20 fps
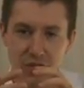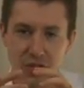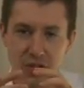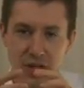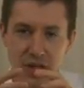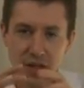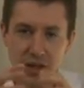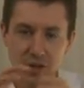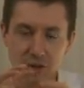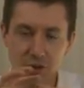
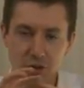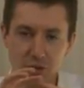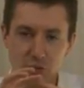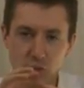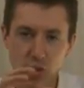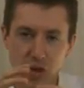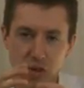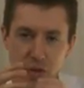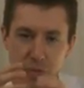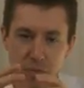tea
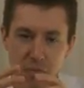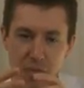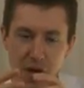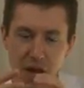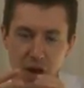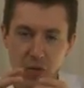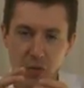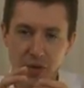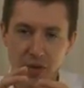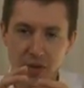and the
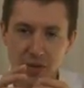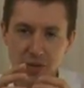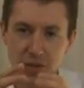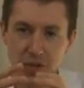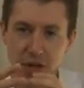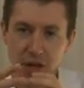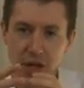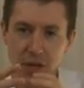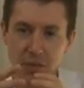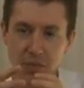mellowing that's
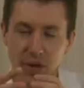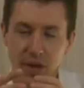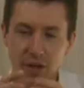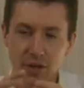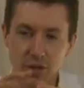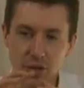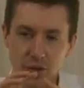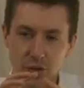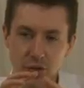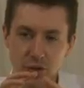taking place,